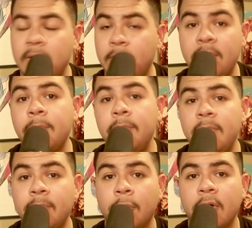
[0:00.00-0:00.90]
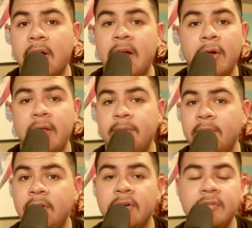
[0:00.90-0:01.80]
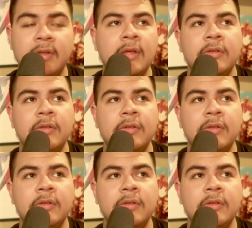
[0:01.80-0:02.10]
with more higher end figures,